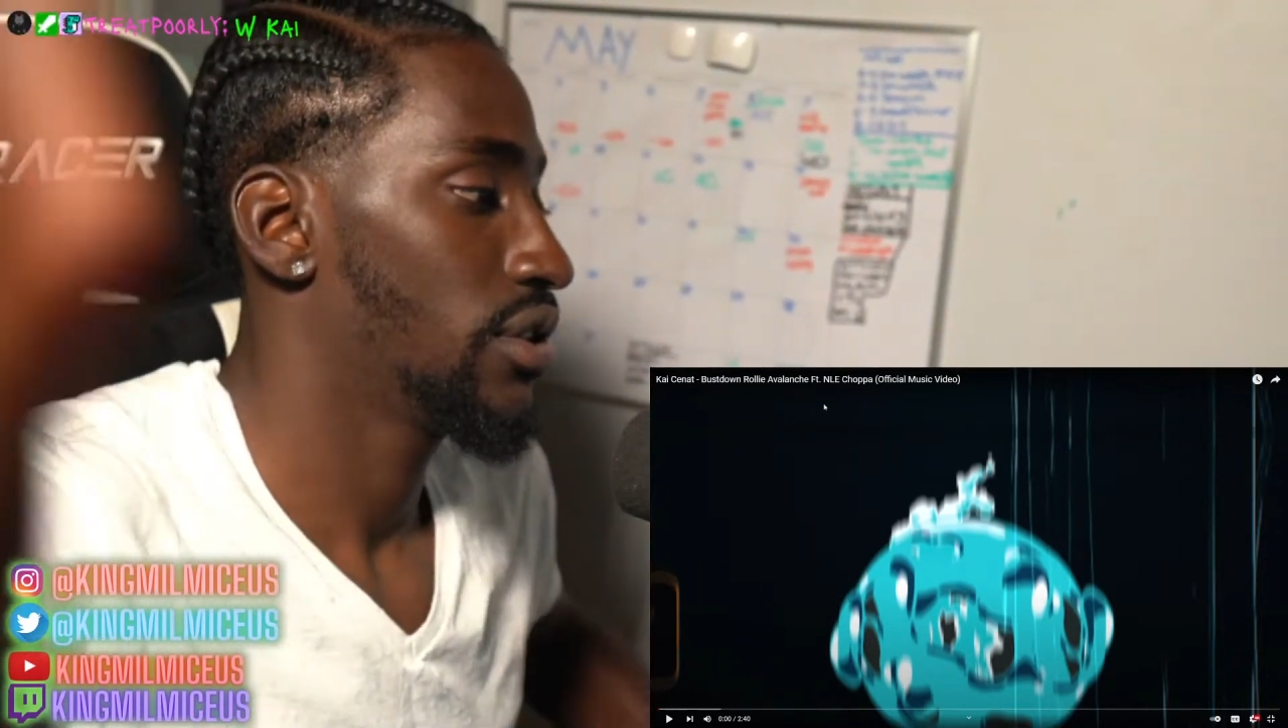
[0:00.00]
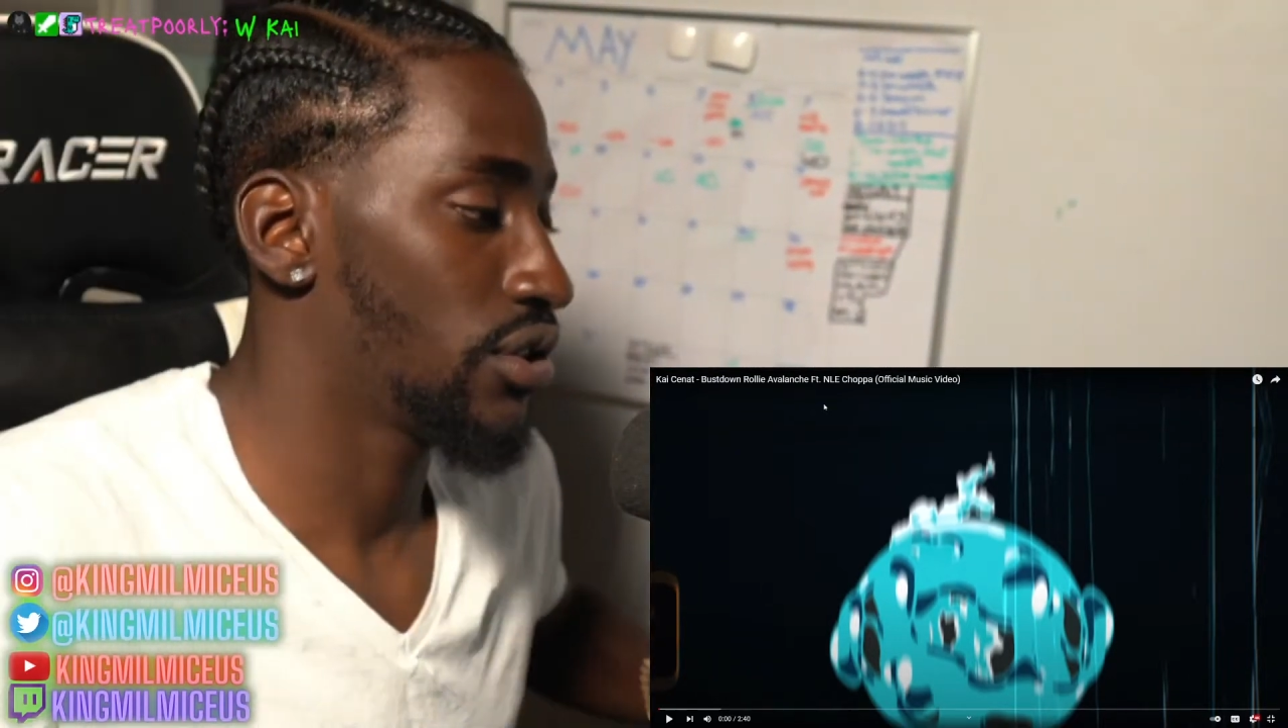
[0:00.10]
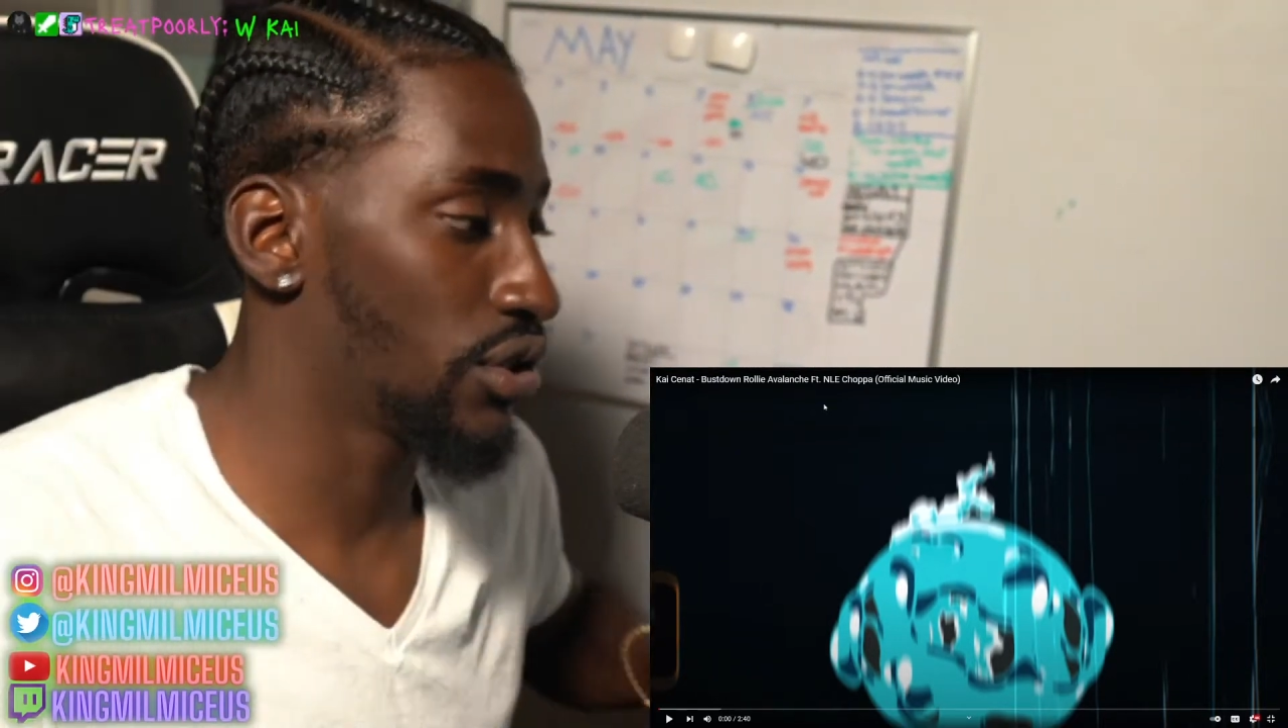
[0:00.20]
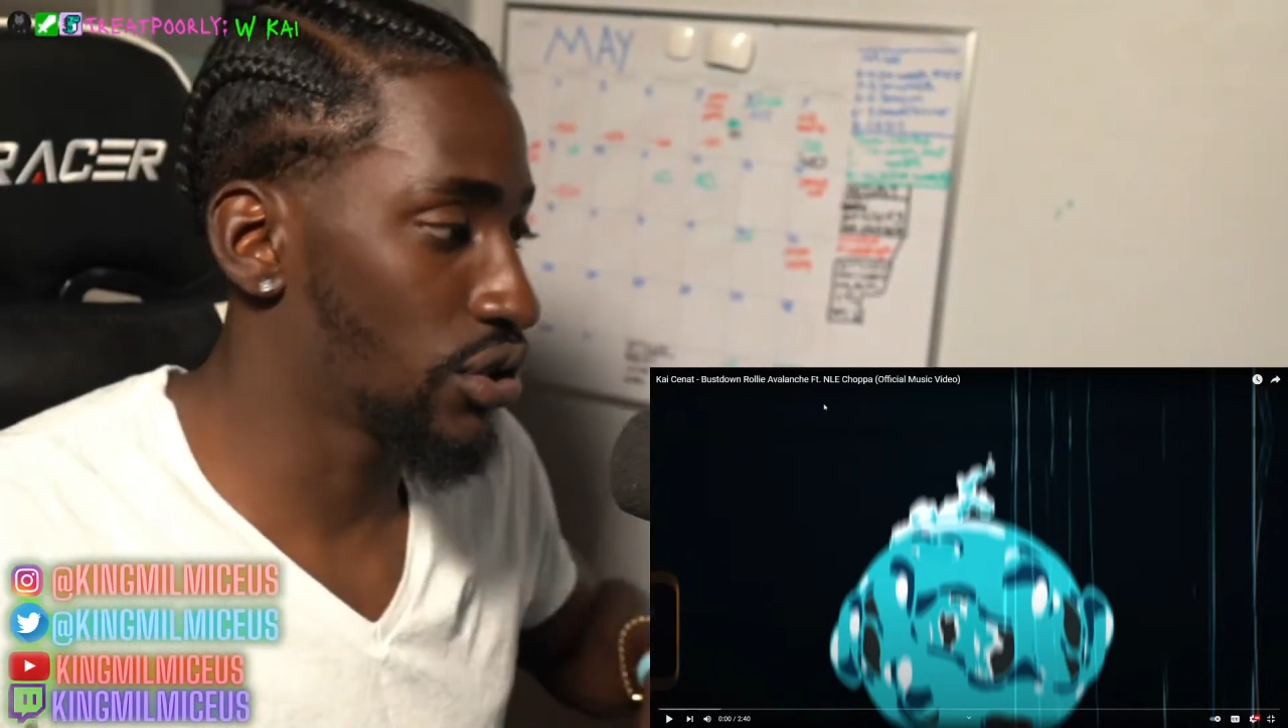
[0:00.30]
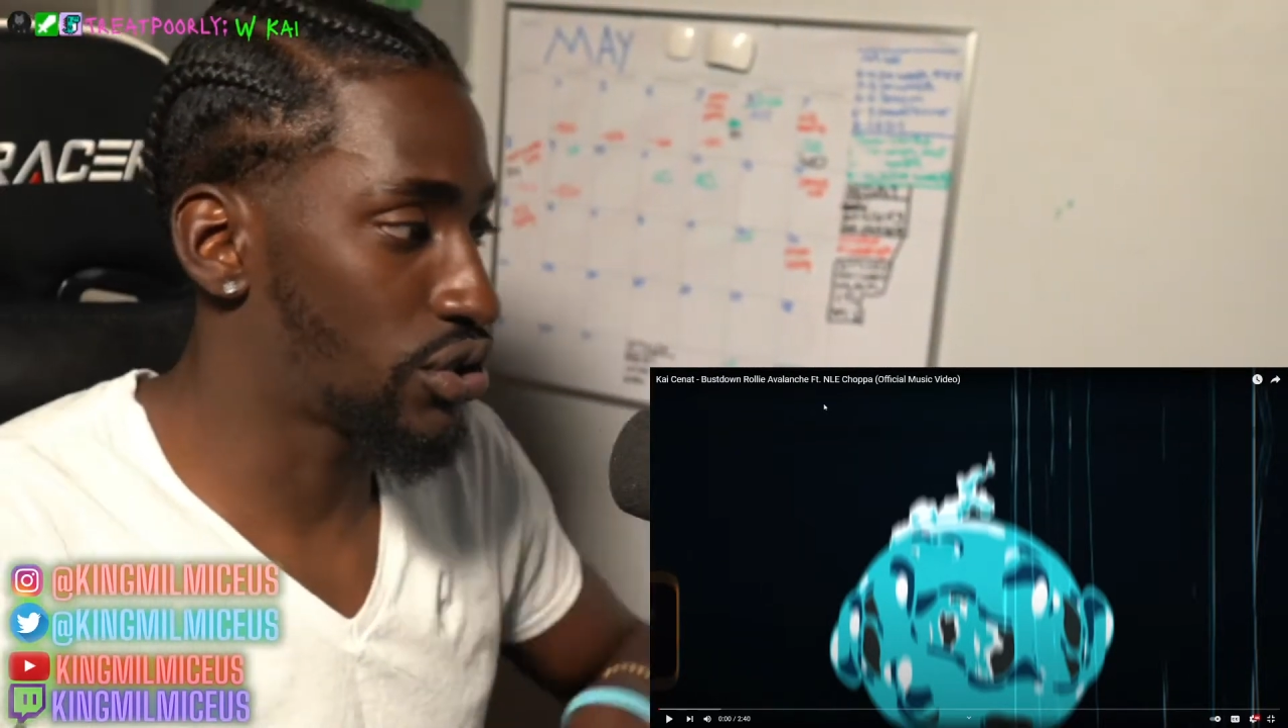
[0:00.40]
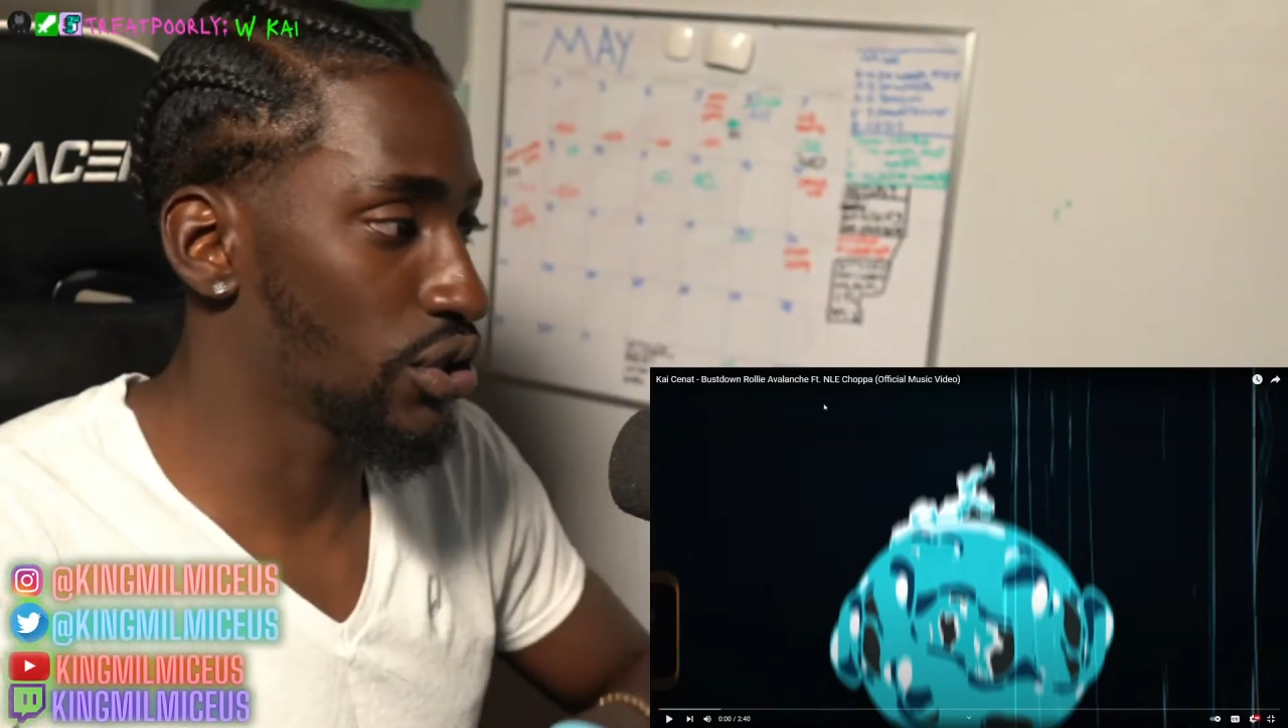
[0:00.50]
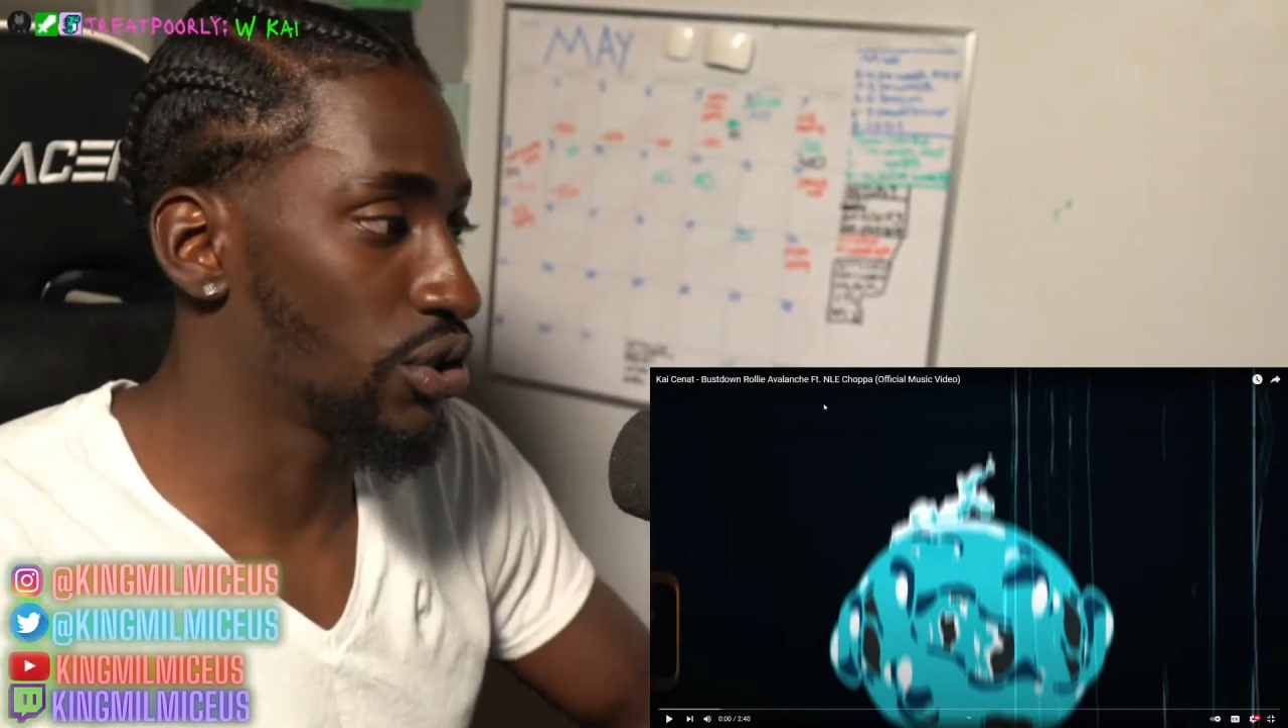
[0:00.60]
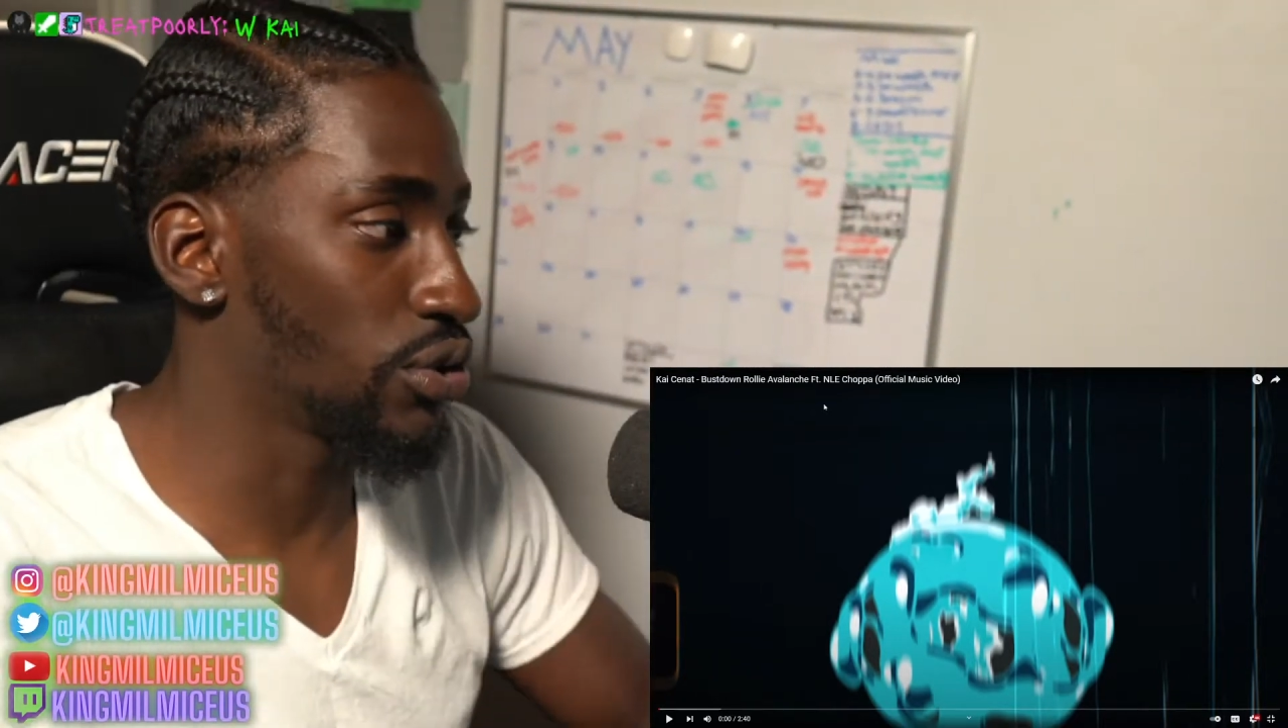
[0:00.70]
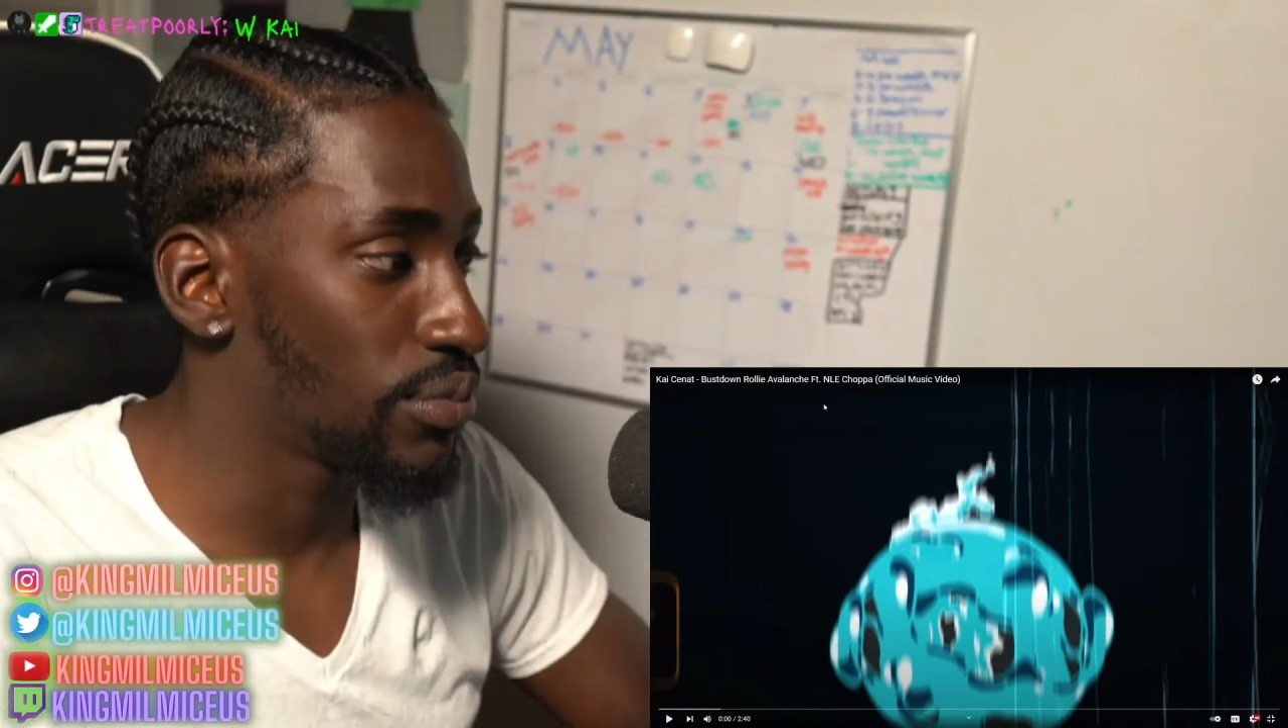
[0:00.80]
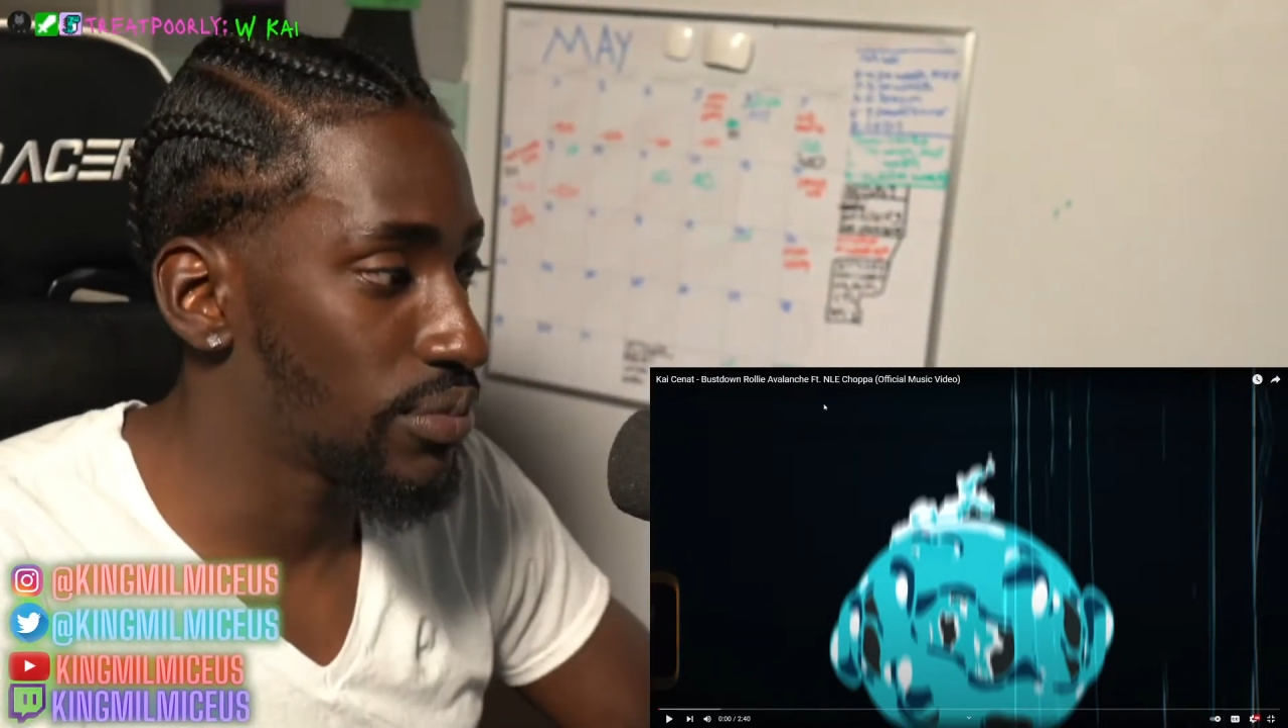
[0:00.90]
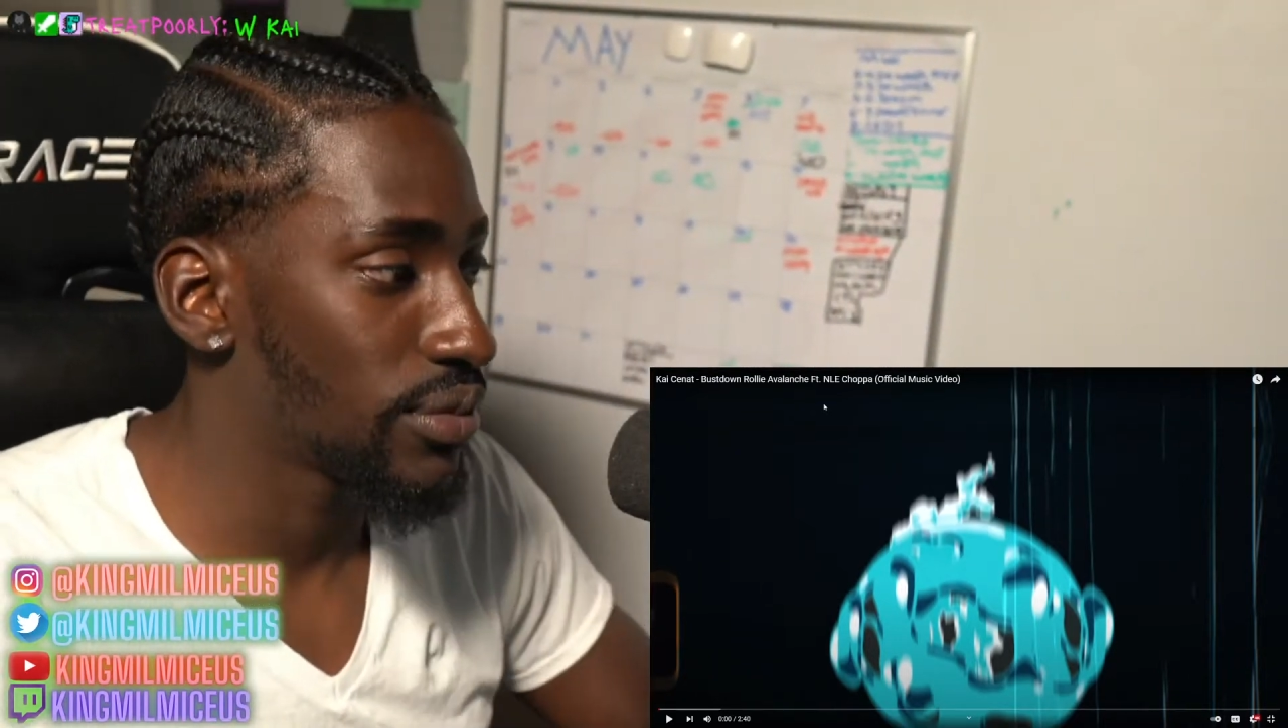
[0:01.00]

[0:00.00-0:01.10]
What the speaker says: YouTube,